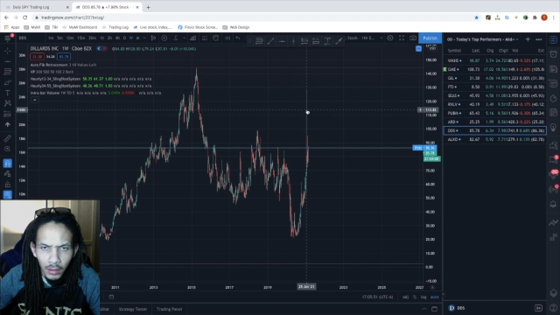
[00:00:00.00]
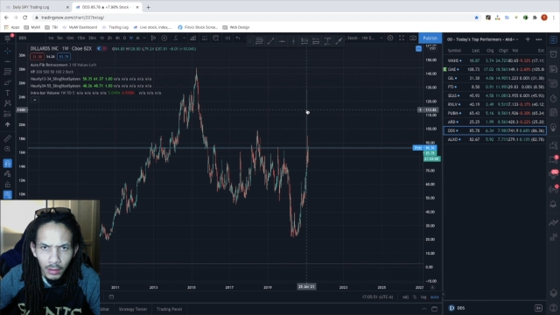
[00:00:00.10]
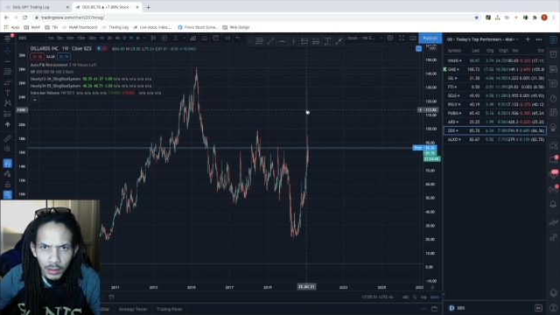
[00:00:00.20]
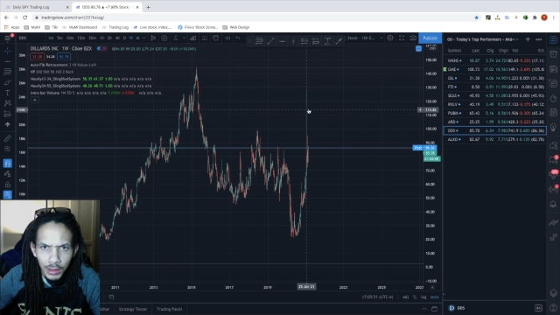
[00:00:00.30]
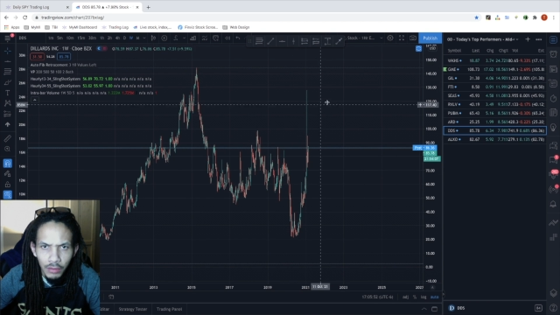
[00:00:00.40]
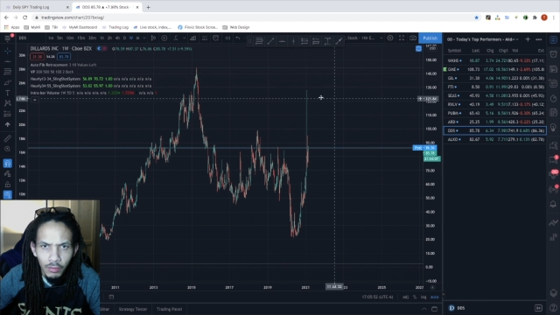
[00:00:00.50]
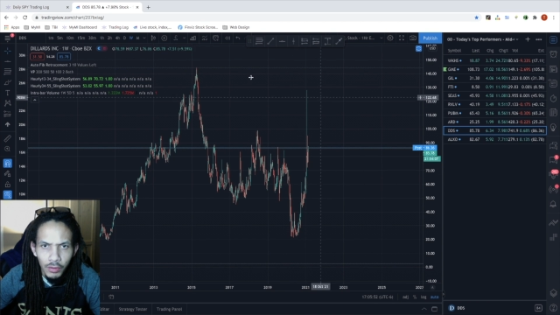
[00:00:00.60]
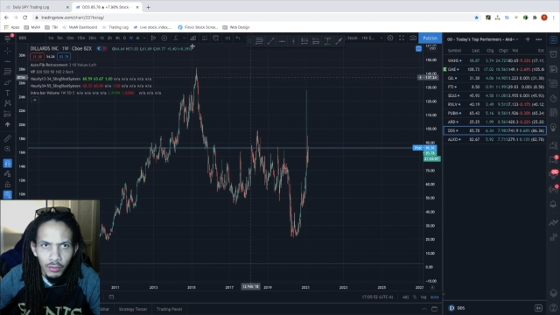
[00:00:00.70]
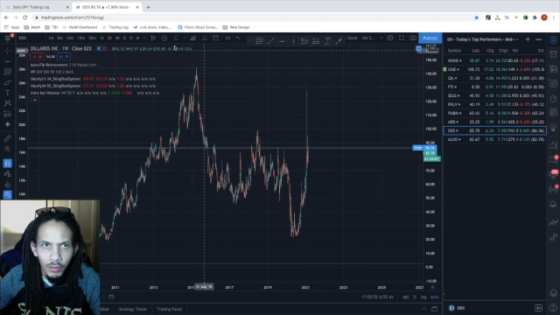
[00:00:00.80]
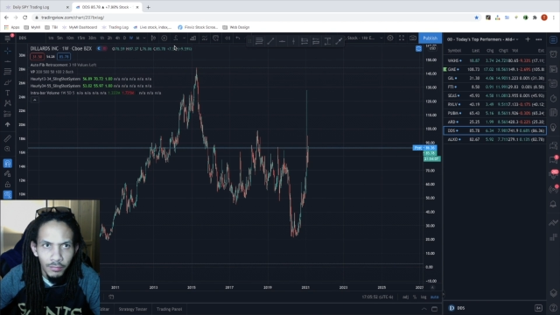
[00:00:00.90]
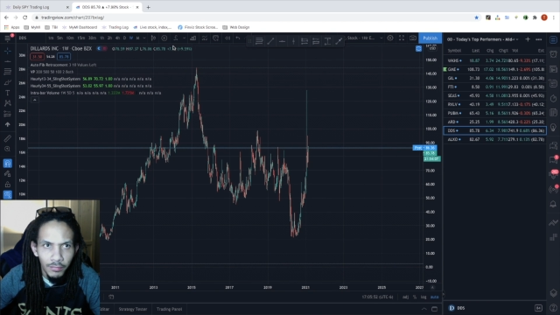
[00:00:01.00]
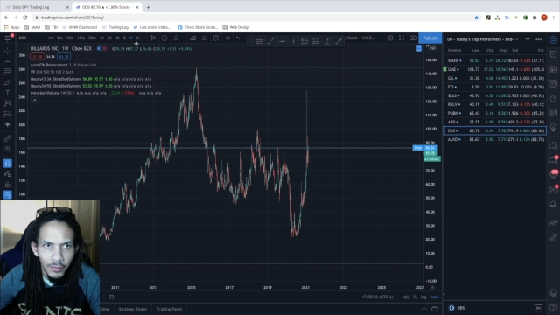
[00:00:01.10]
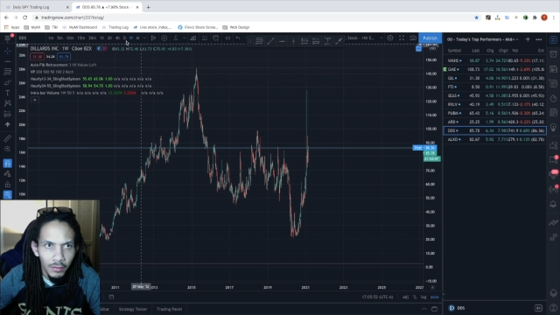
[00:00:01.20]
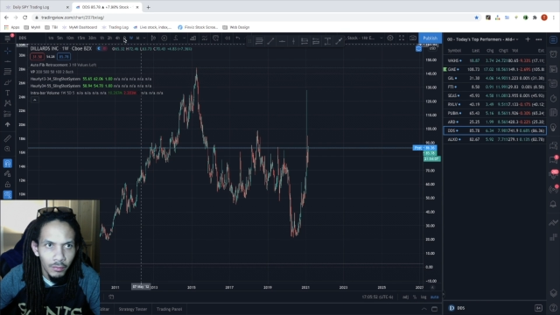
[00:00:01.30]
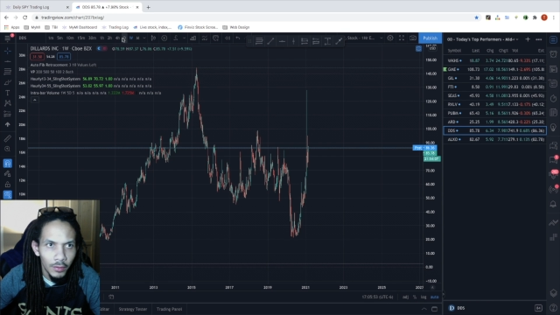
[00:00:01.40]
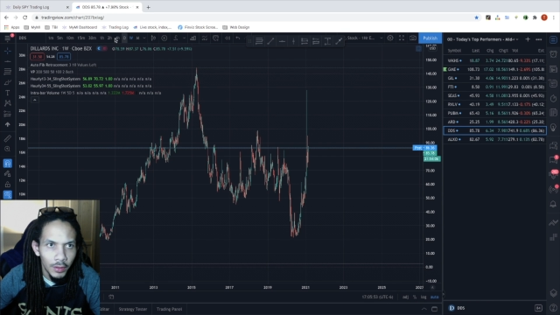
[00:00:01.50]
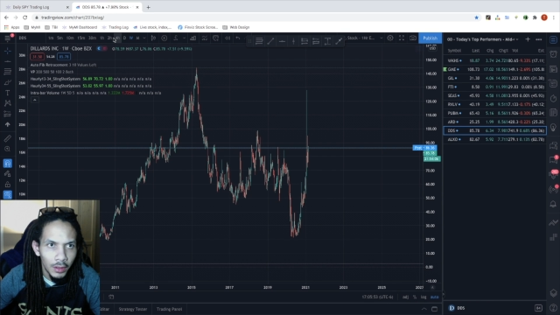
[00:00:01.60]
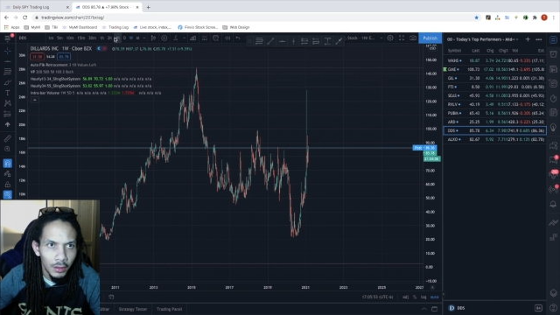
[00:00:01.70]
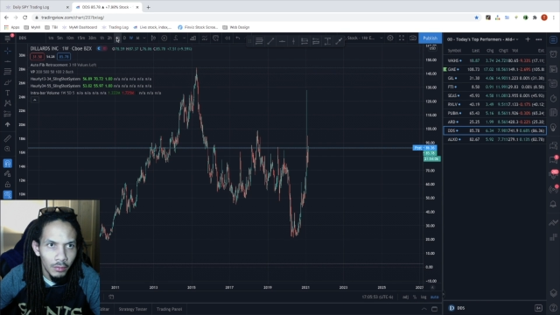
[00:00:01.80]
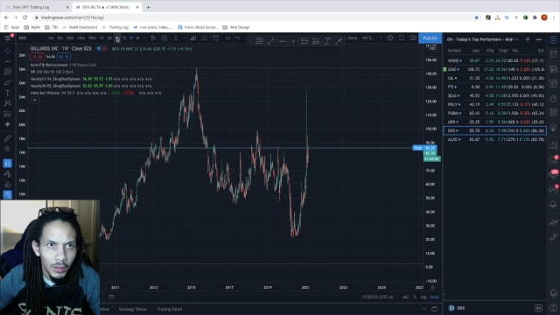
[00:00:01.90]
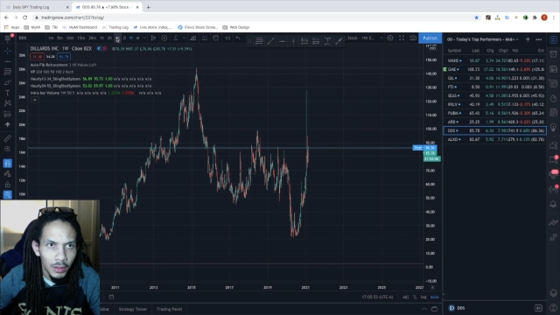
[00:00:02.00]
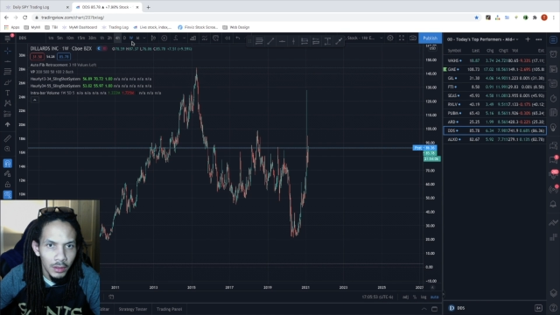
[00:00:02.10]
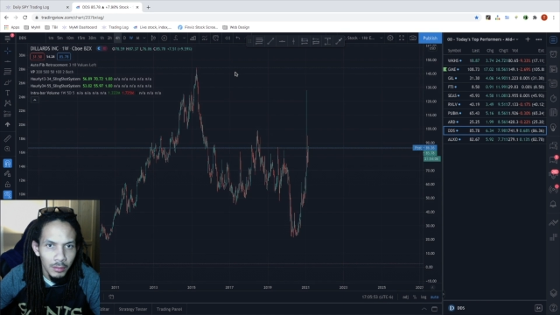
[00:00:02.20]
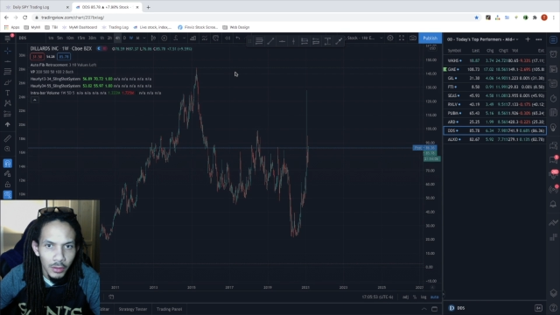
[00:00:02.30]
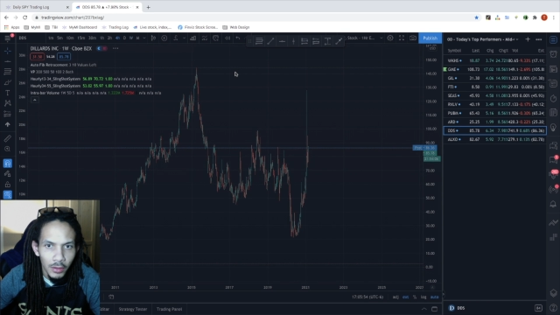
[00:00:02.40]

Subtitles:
January 25th. We're looking at the weekly. I'm sorry.